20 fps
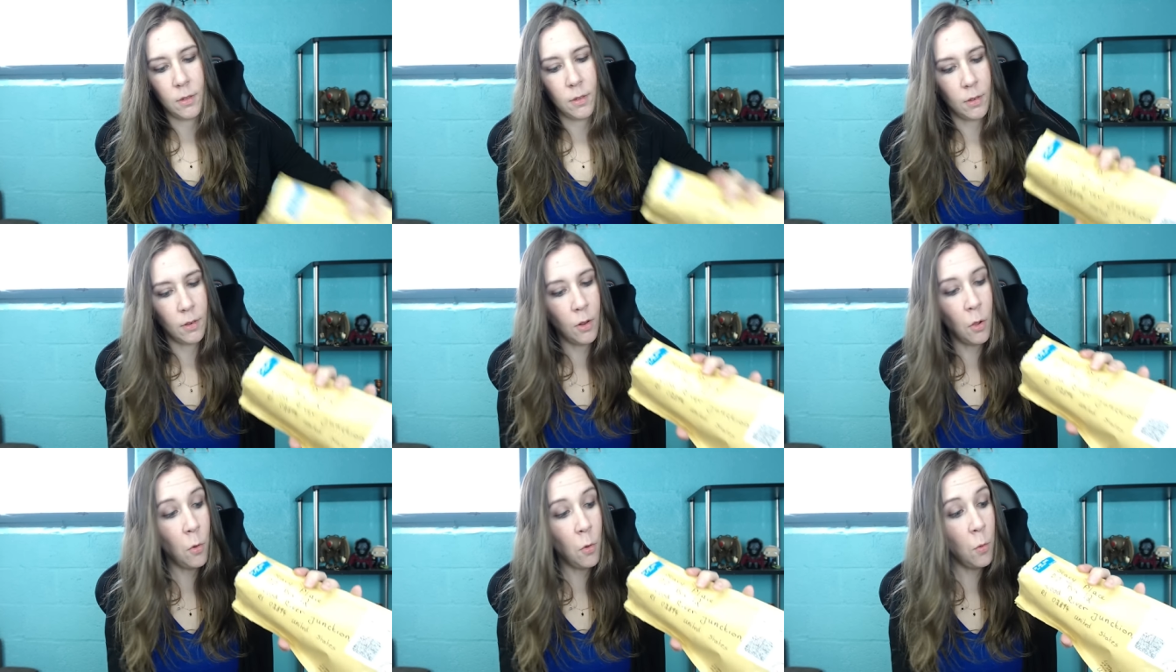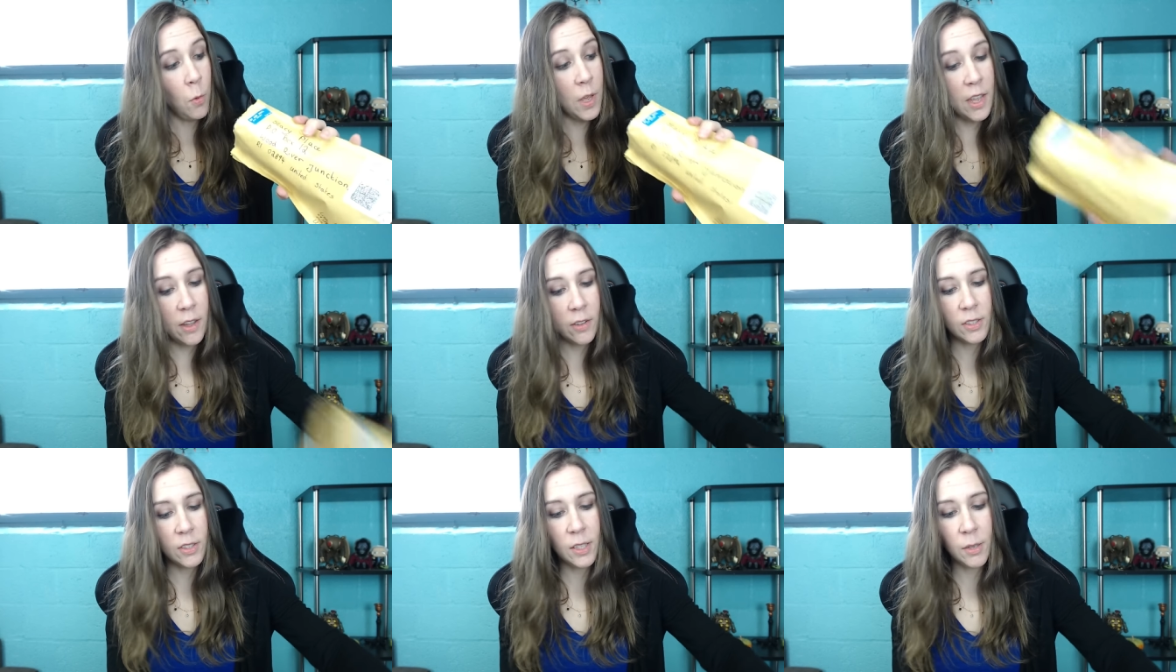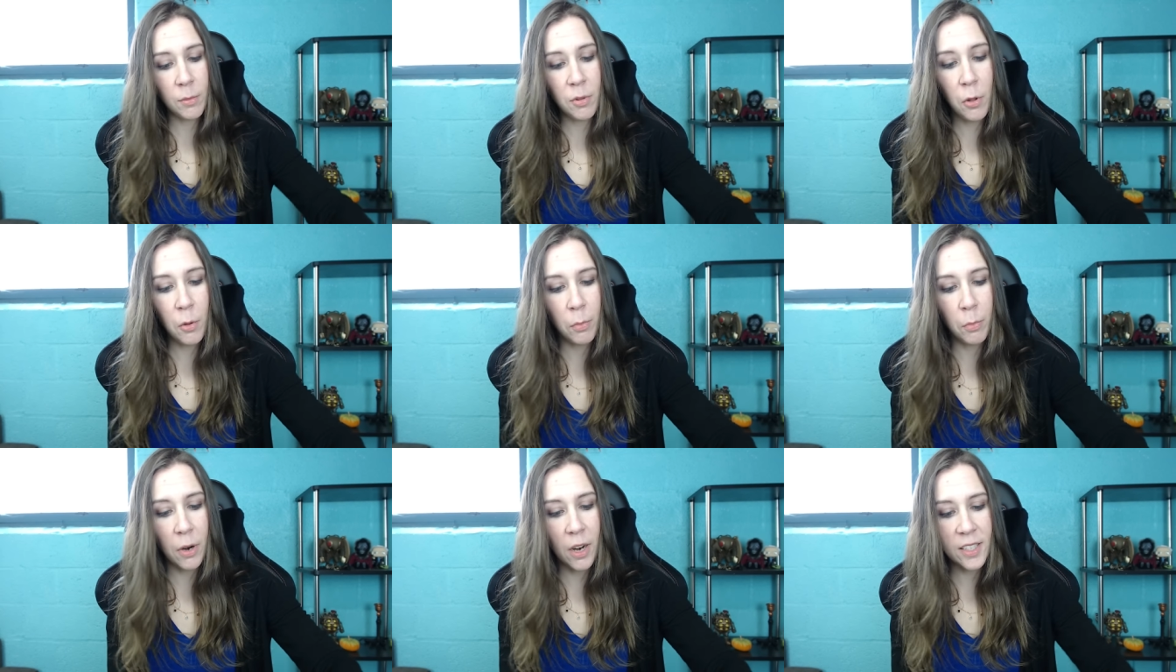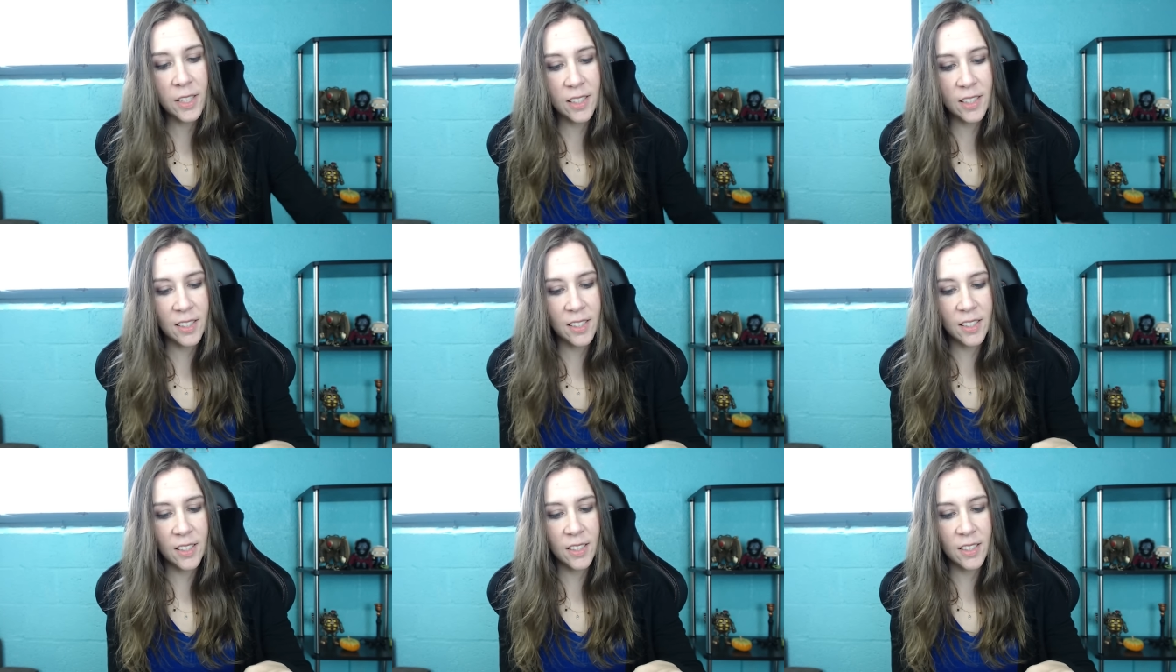Oh, we have some little
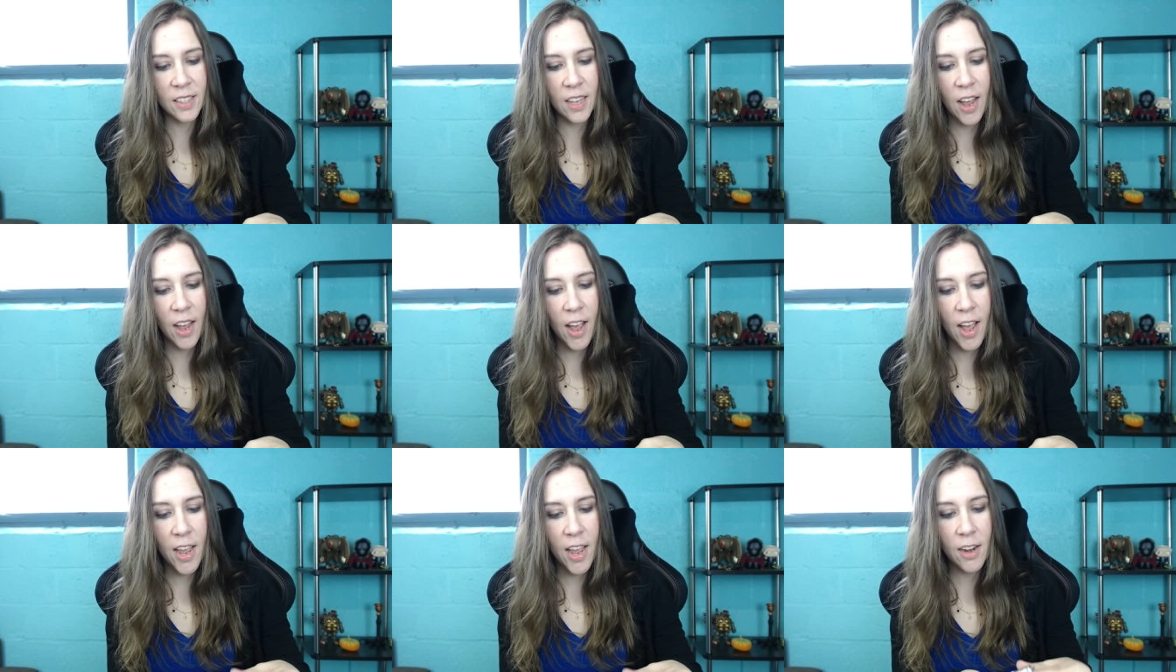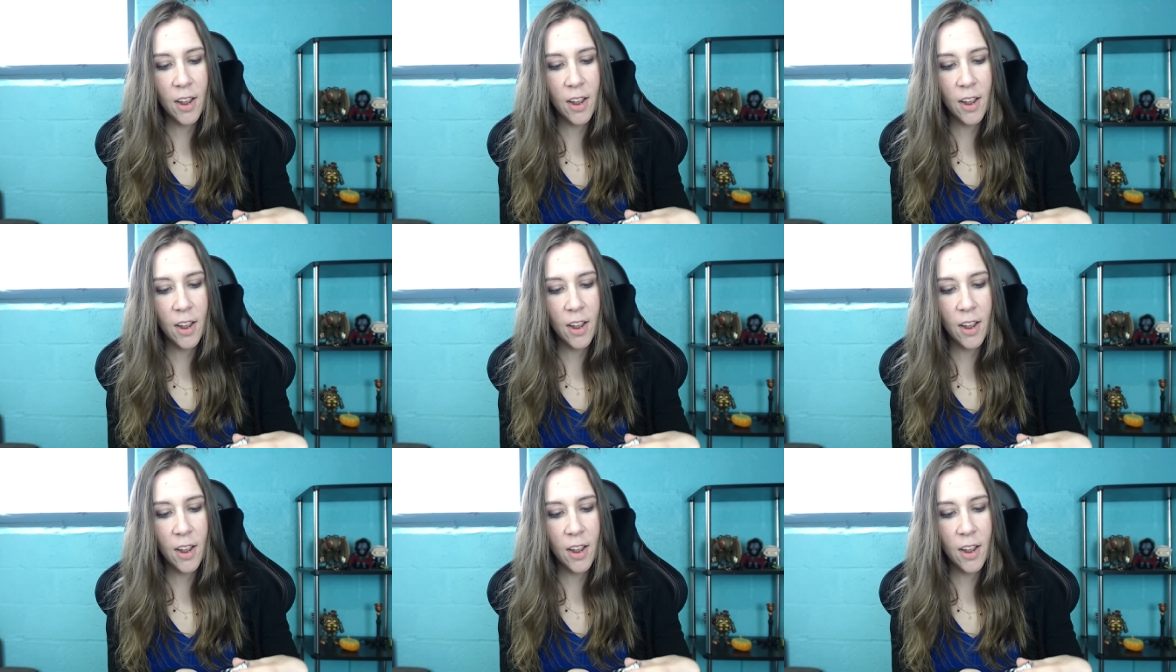presents inside.